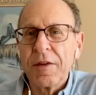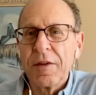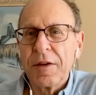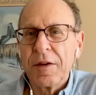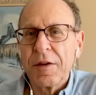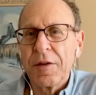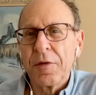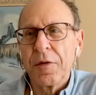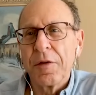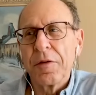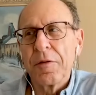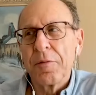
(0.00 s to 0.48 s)

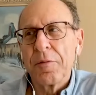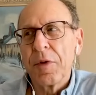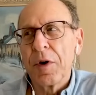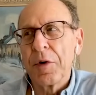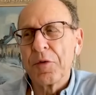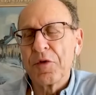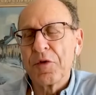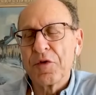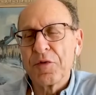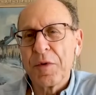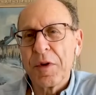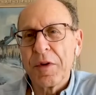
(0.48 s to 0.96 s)
you know,
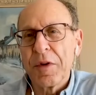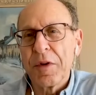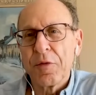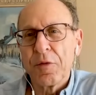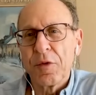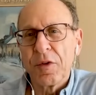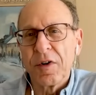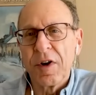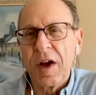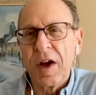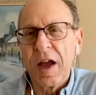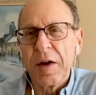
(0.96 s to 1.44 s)
published by
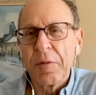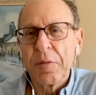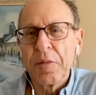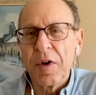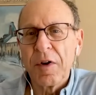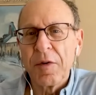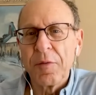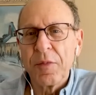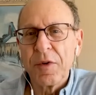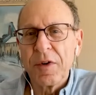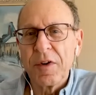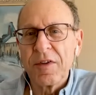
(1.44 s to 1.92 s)
the lab
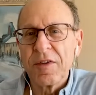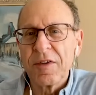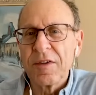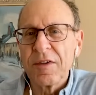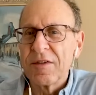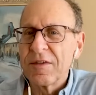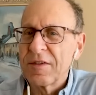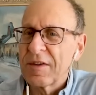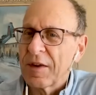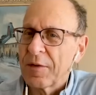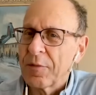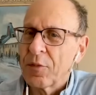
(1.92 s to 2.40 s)
companies,
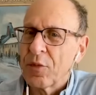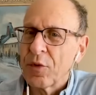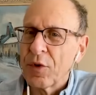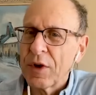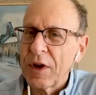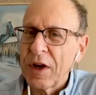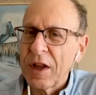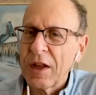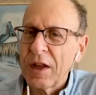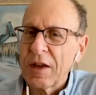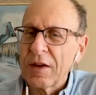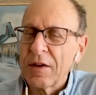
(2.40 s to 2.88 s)
it's
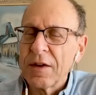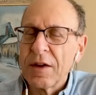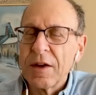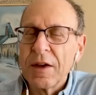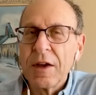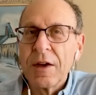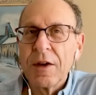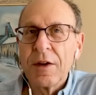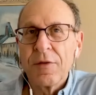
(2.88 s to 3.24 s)
10.8.